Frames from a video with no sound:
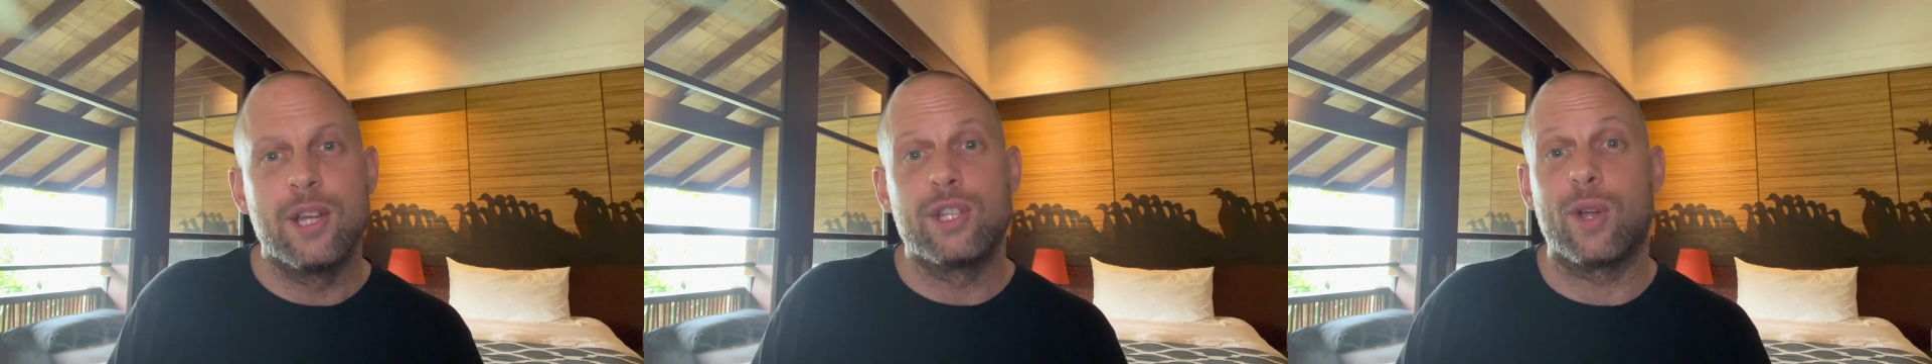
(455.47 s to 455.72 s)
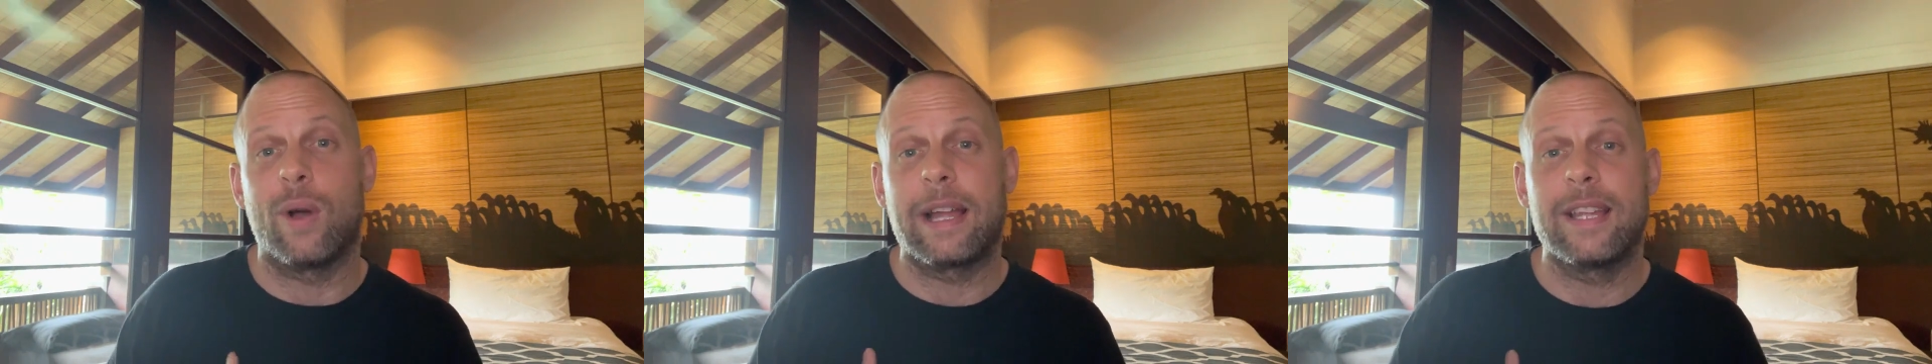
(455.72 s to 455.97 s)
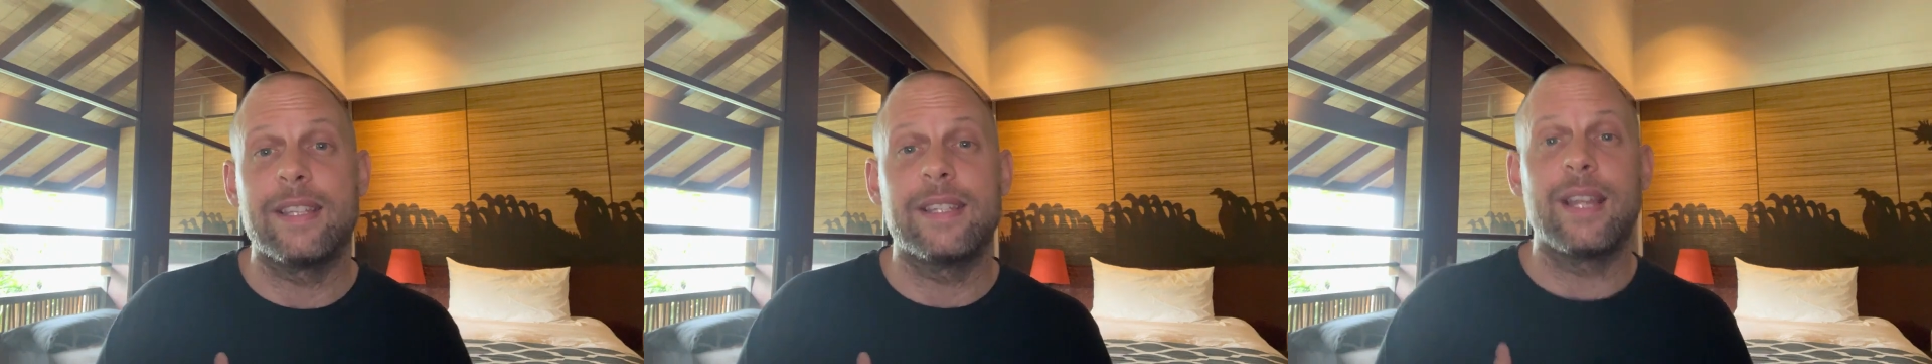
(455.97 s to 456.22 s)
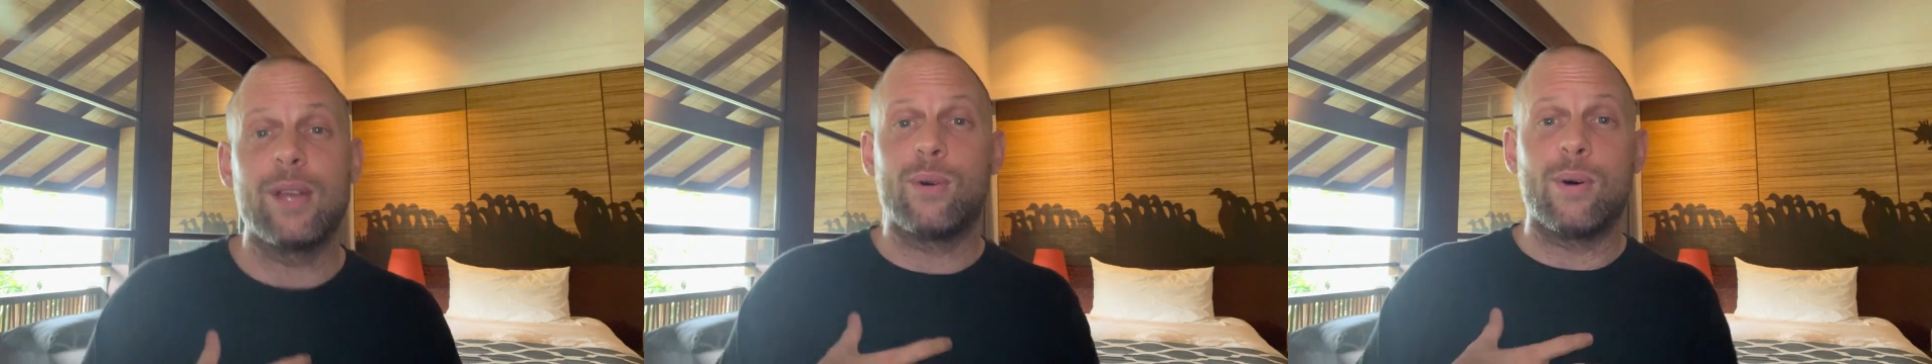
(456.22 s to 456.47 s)
So I can
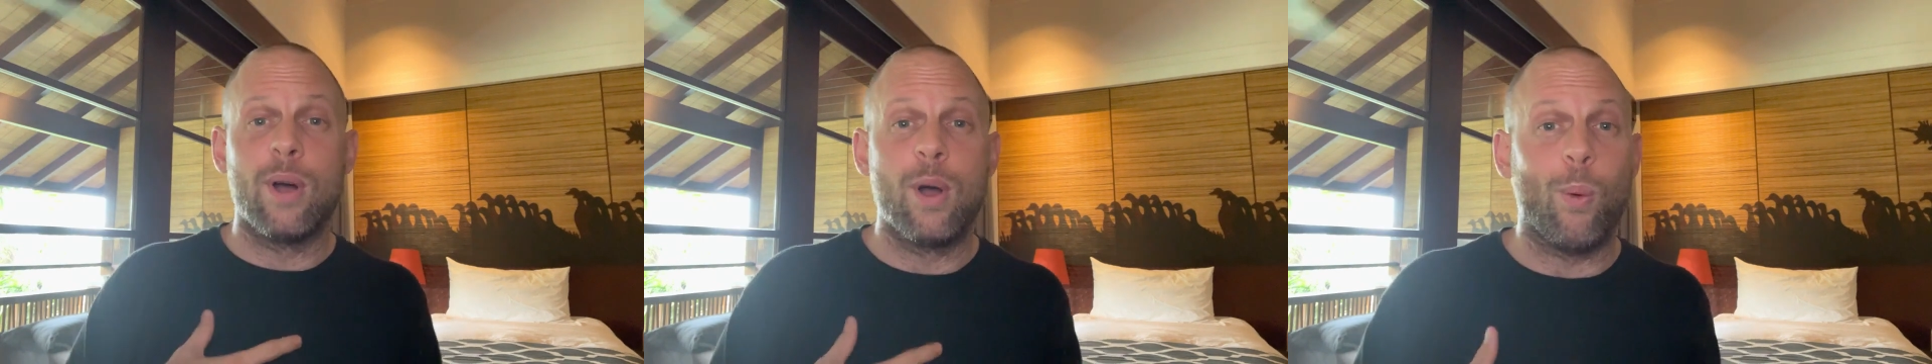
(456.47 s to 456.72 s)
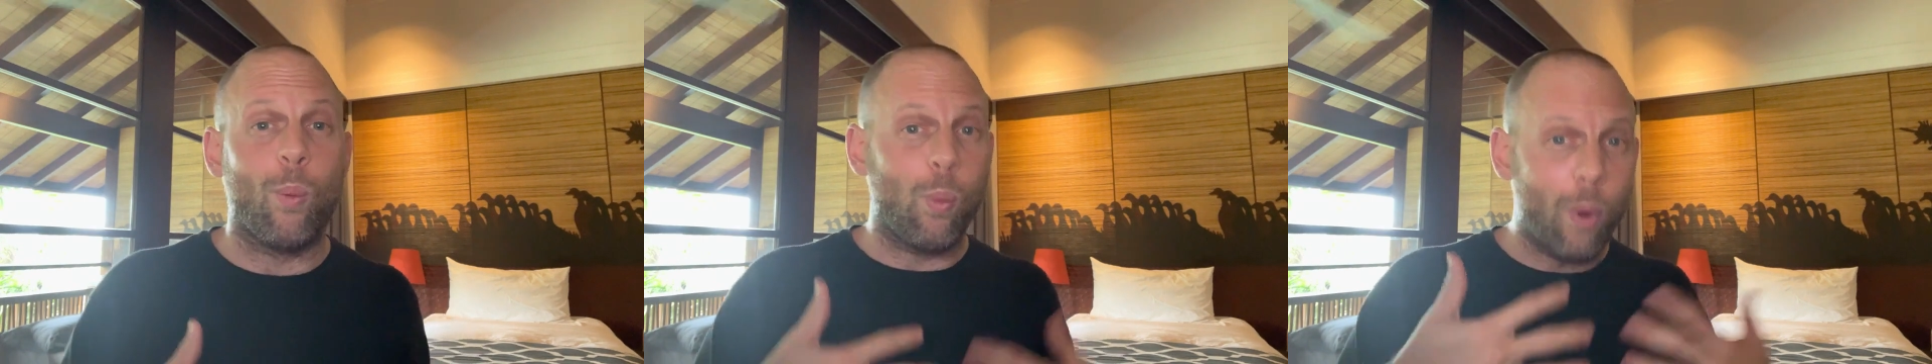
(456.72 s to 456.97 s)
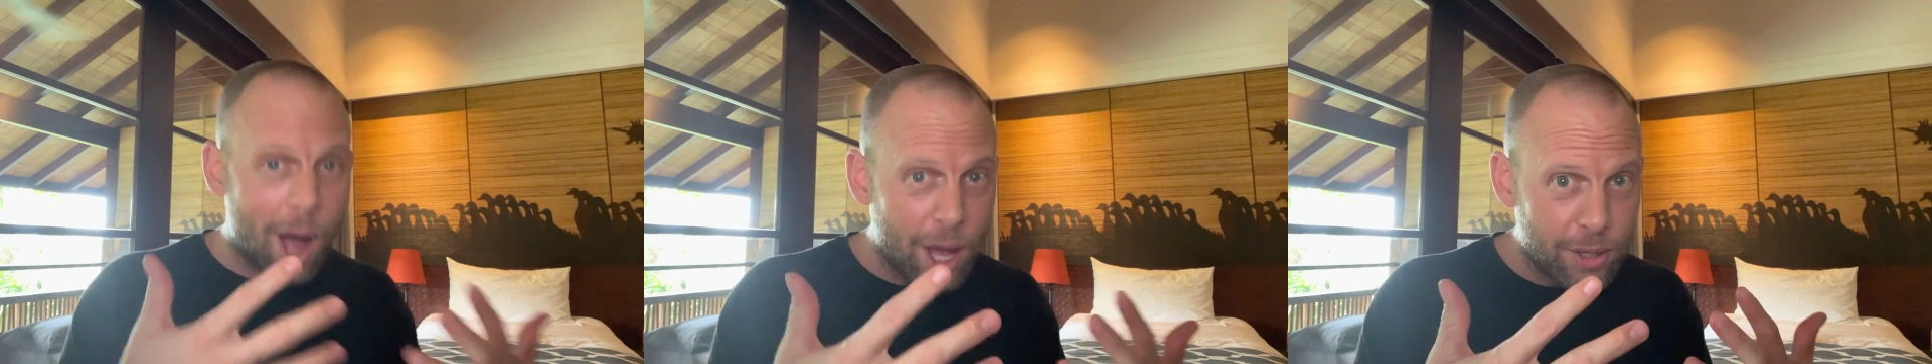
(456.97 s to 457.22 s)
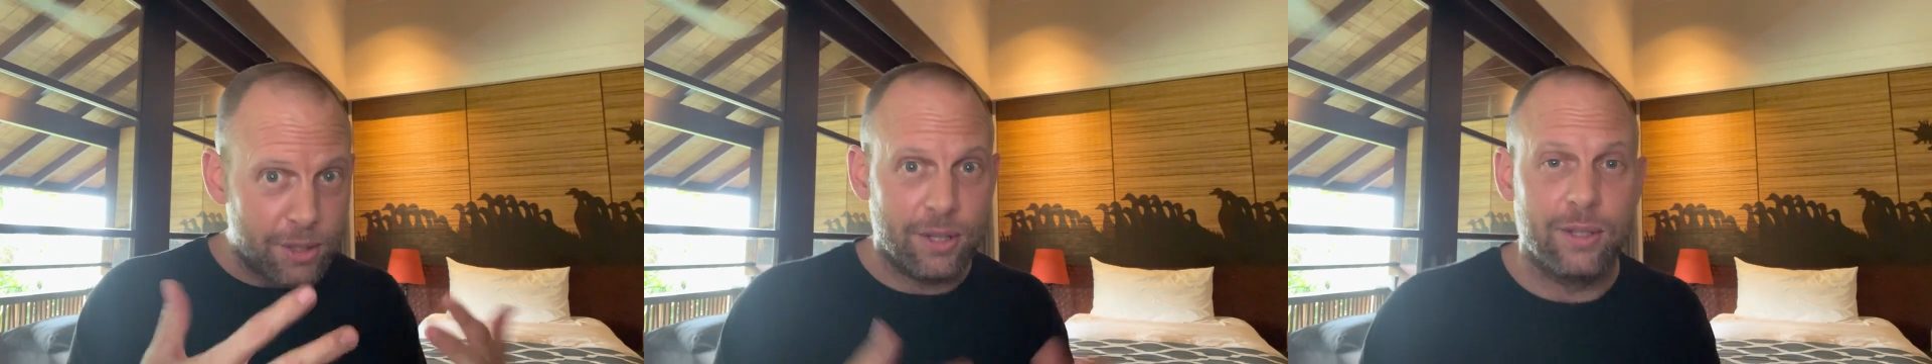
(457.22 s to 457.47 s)
still
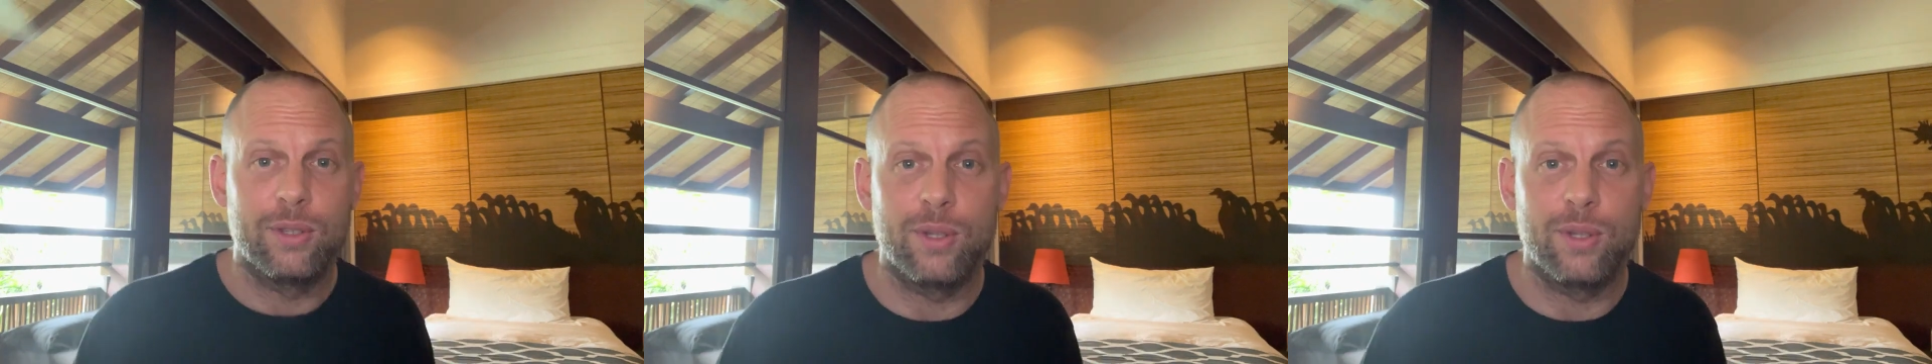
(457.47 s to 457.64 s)
want